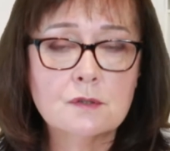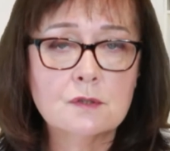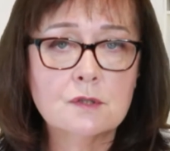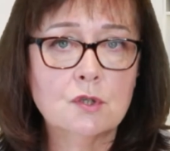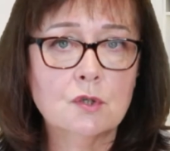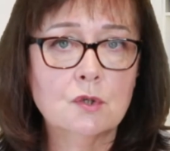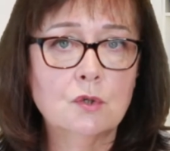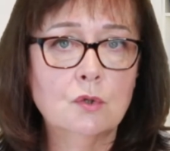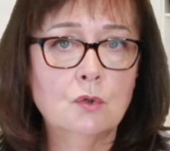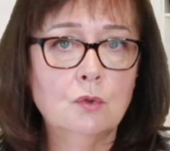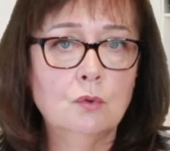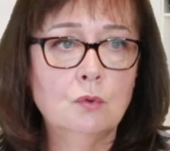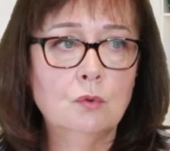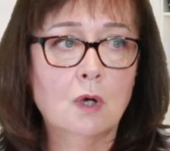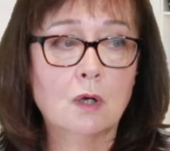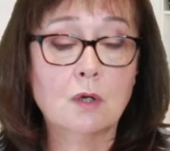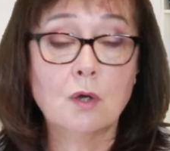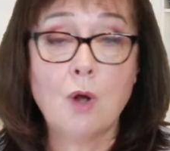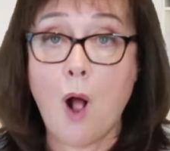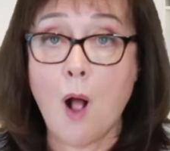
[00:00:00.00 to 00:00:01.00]
to
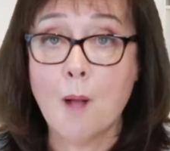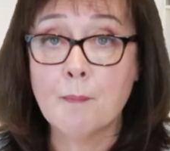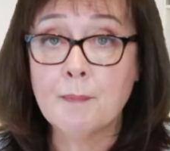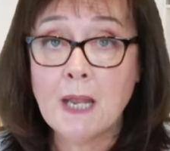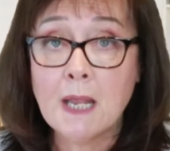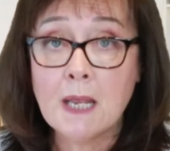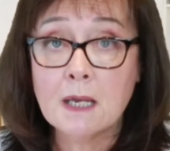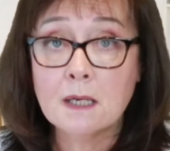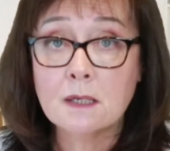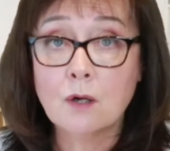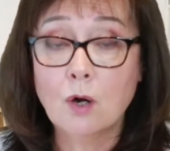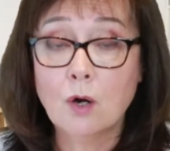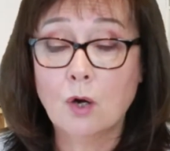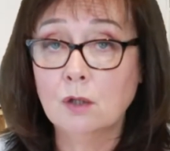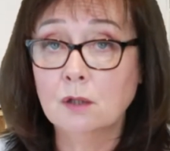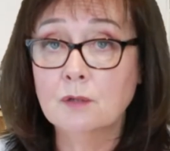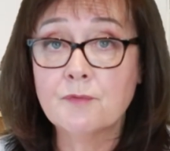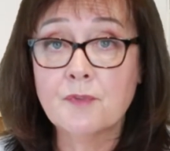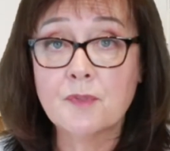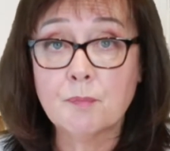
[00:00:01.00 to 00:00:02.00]
accommodate all
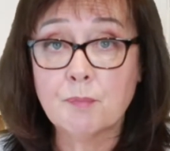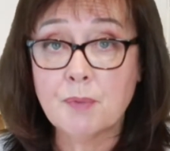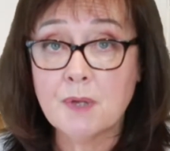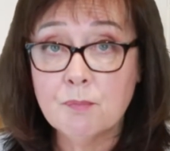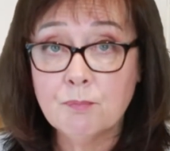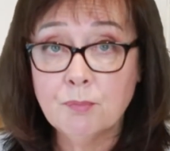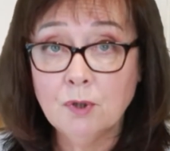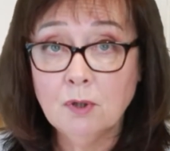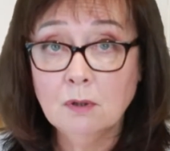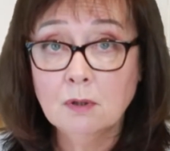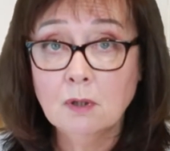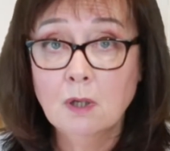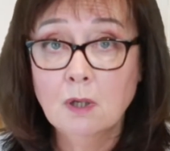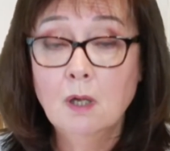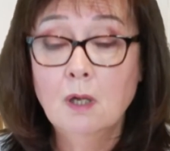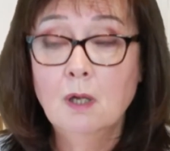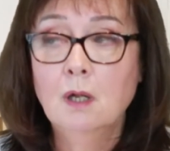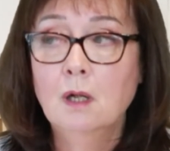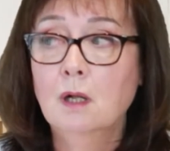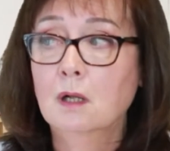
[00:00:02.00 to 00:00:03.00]
of the people.
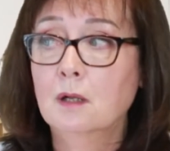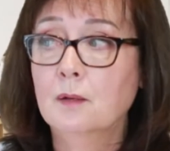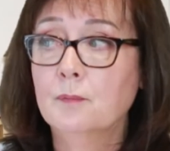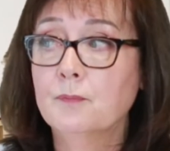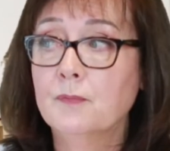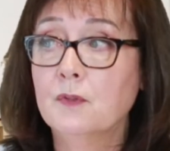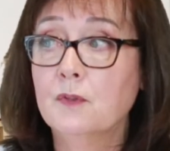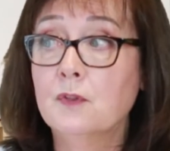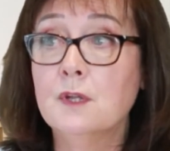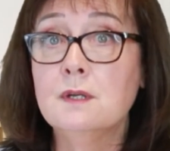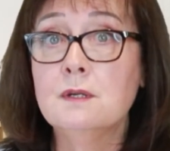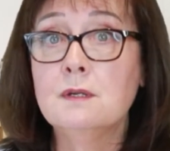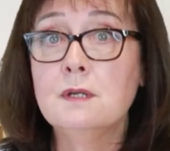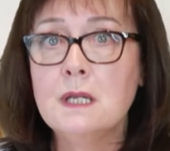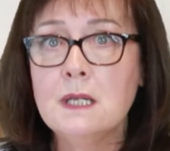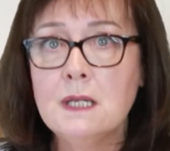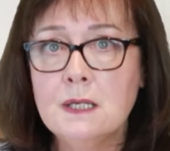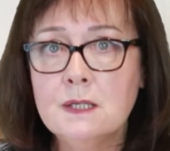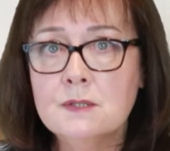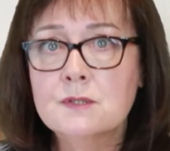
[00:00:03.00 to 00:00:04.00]
The
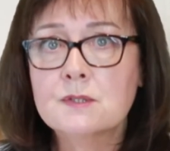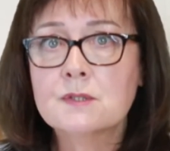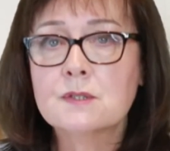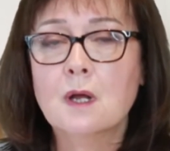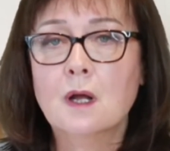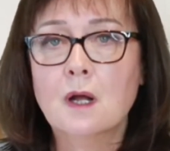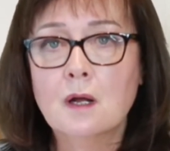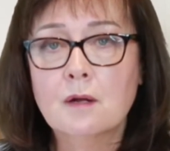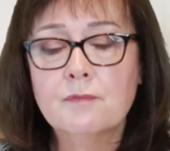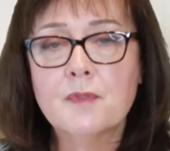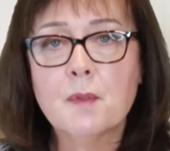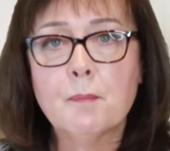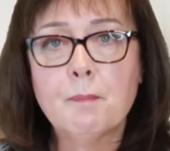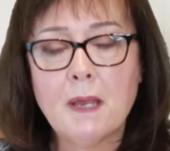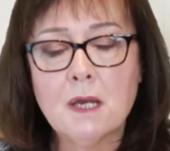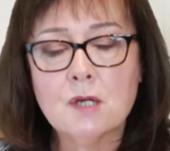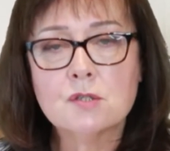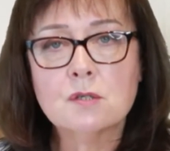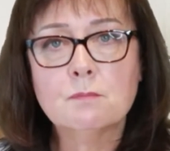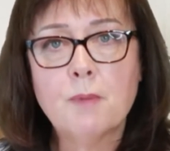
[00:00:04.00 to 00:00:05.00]
needs of the
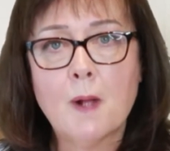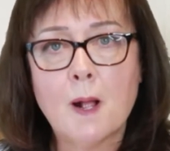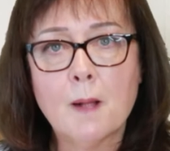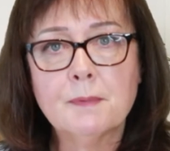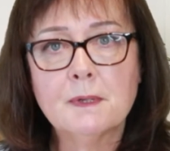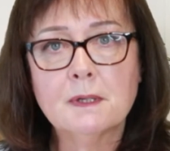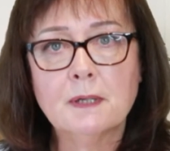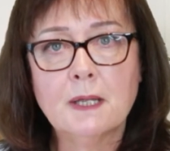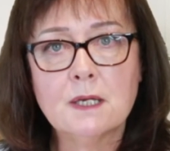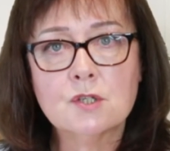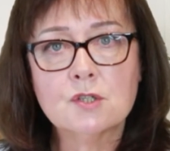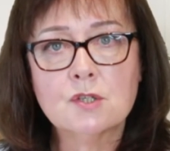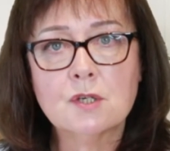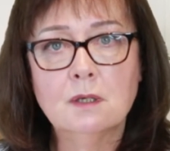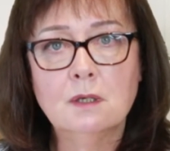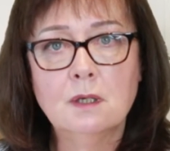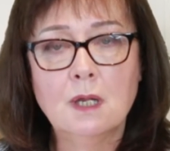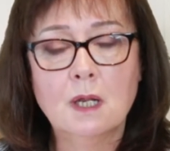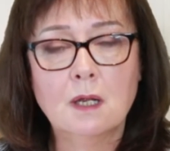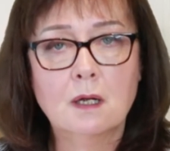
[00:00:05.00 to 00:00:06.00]
patient
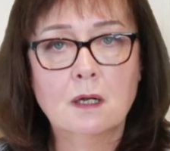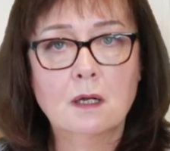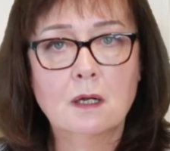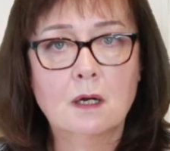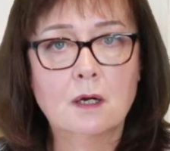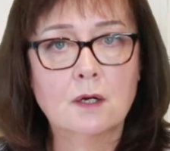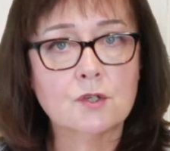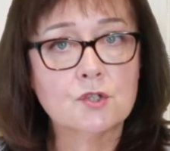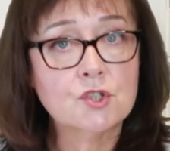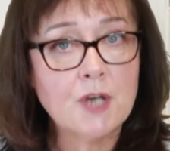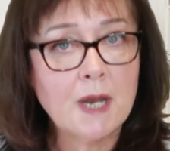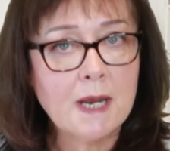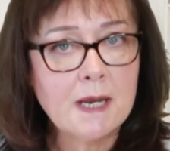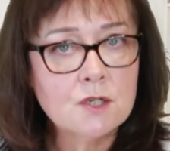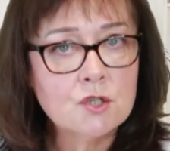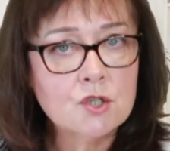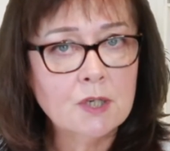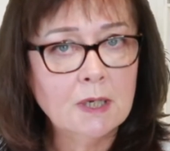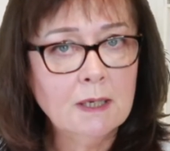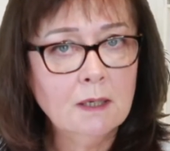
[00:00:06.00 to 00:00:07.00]
population are
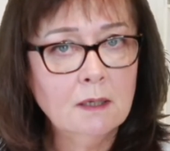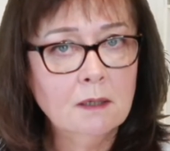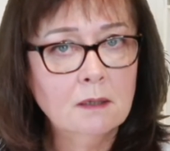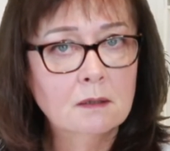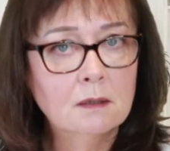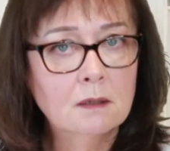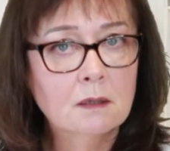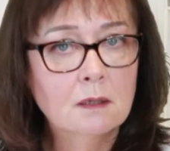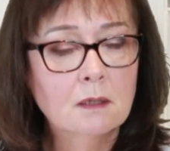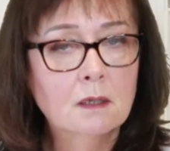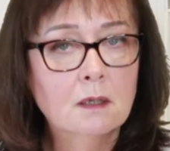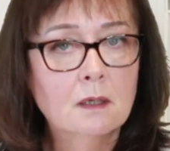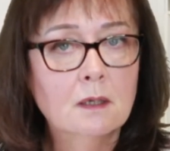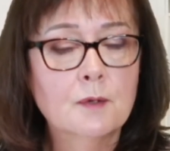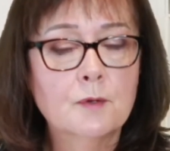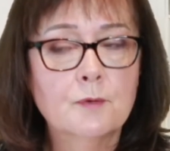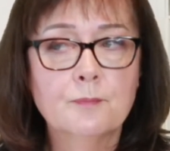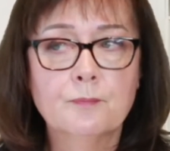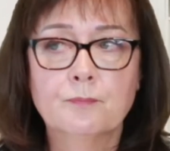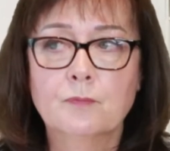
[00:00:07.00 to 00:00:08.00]
changing.
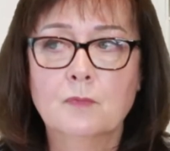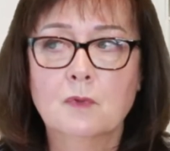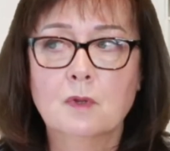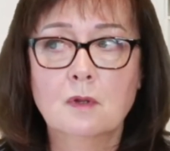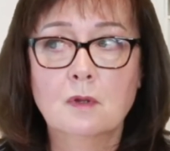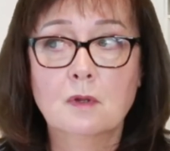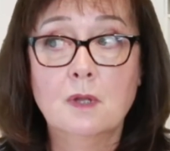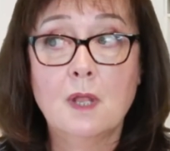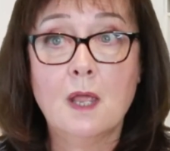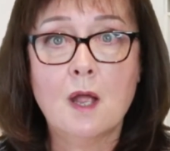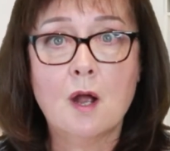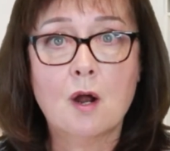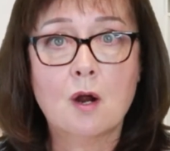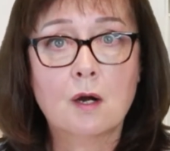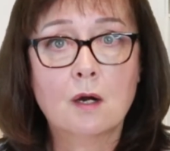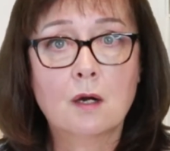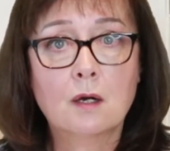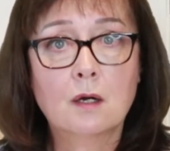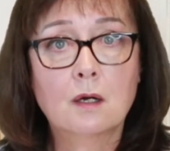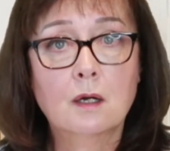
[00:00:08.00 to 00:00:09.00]
They
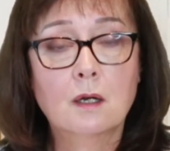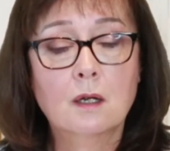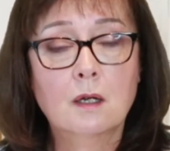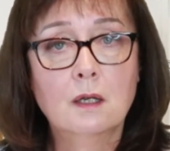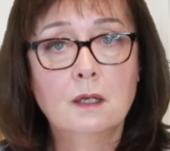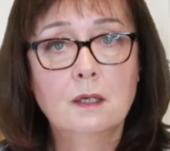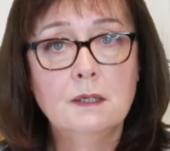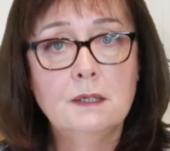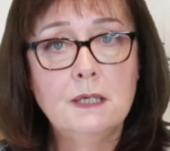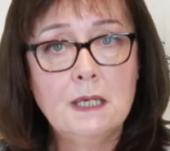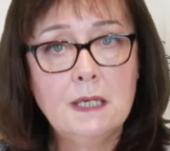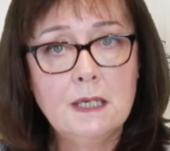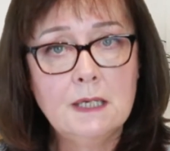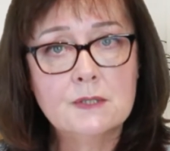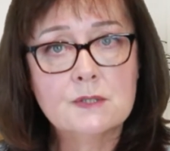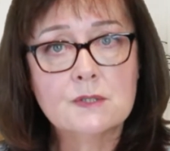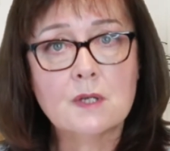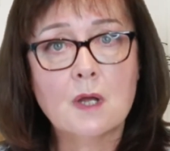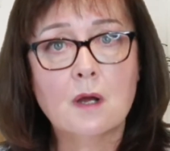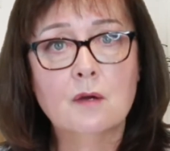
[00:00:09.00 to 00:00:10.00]
are needs
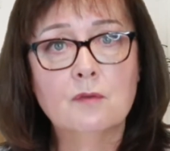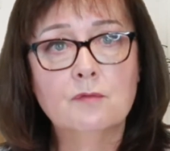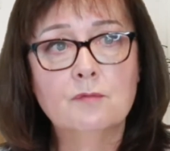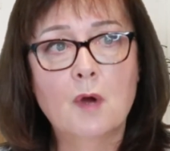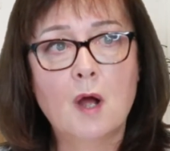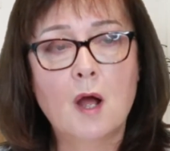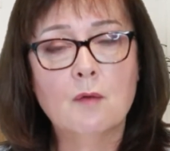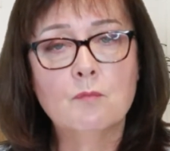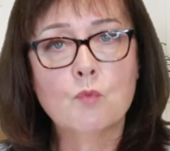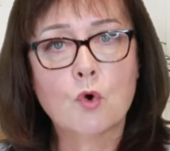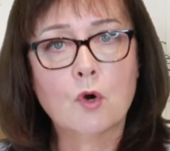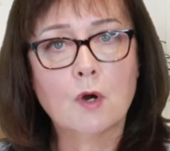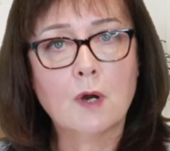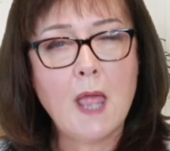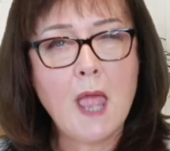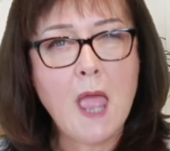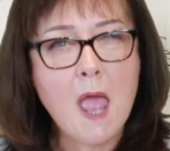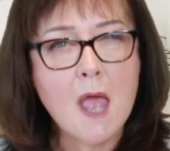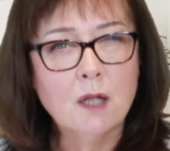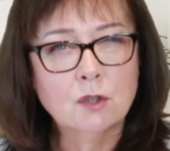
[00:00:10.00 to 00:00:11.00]
of a more
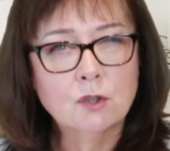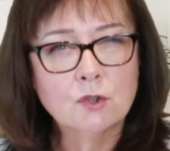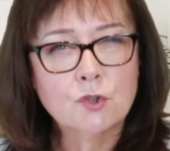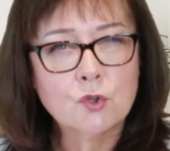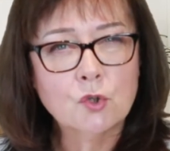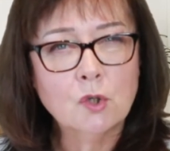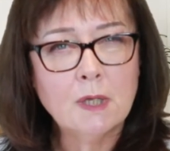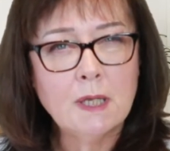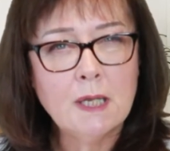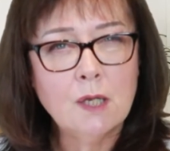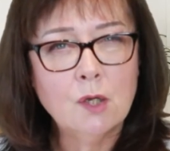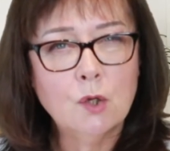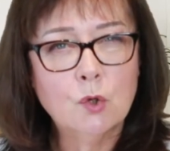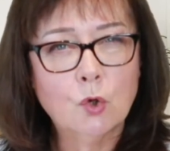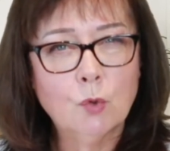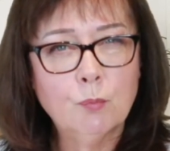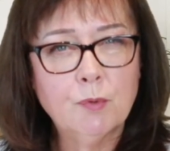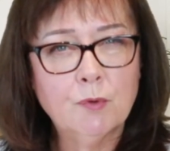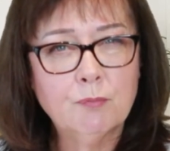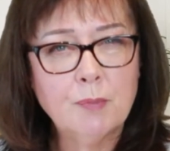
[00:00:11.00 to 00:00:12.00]
elderly
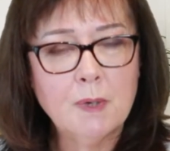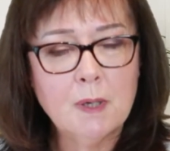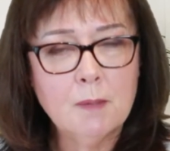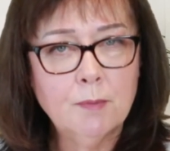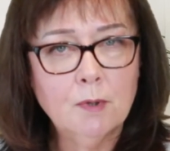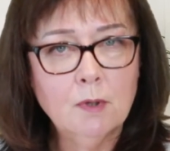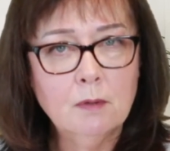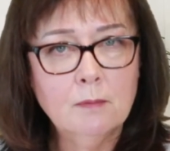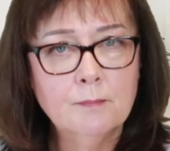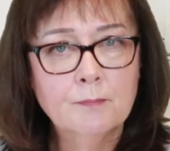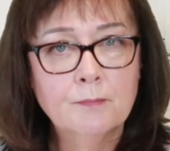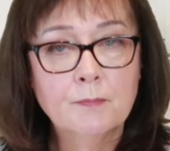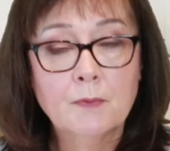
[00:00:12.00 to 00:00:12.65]
group of people